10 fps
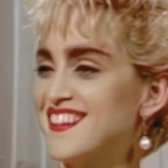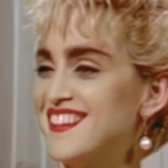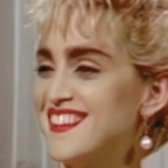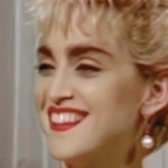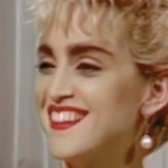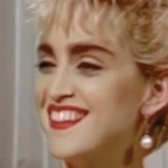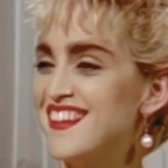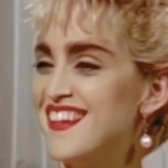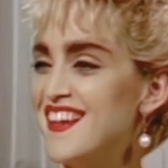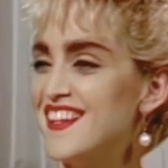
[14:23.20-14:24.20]
she's funny,
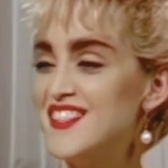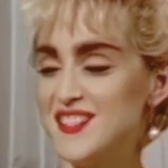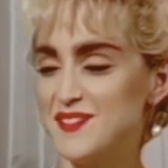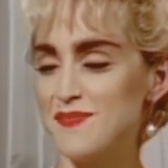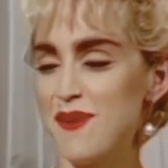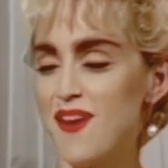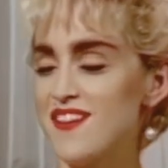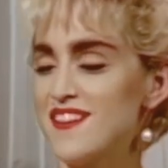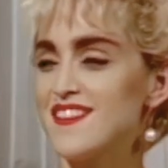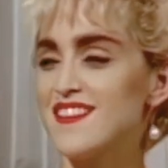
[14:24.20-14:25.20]
and I think I'm
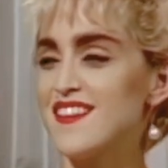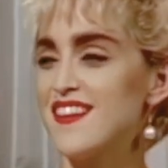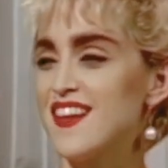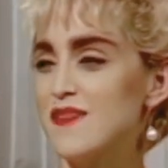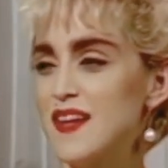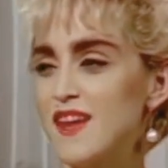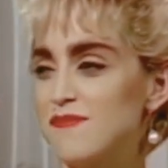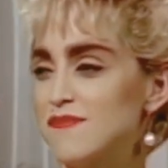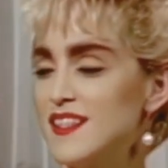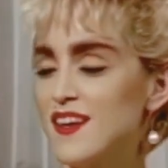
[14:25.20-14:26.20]
funny.
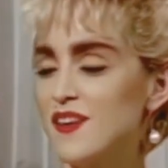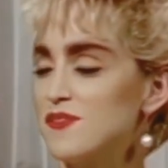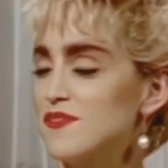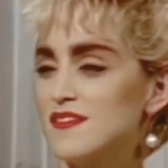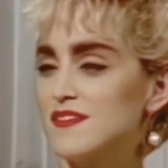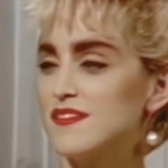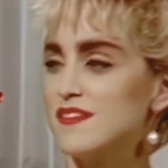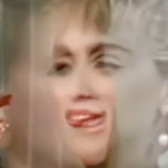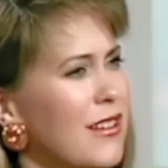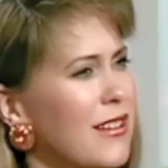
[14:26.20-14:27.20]
And she's
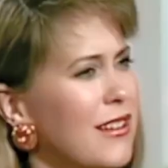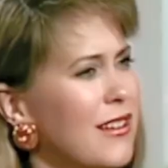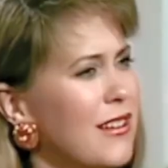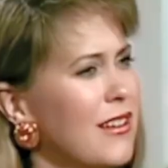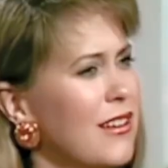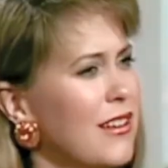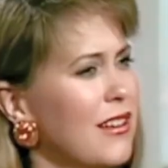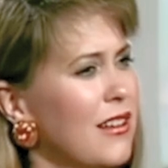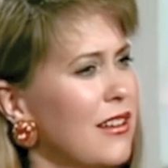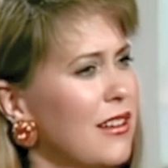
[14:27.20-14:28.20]
smart. I mean,
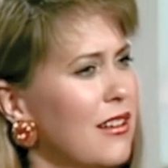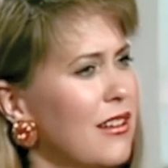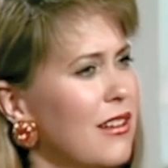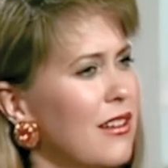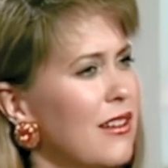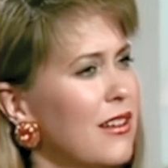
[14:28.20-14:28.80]
you know,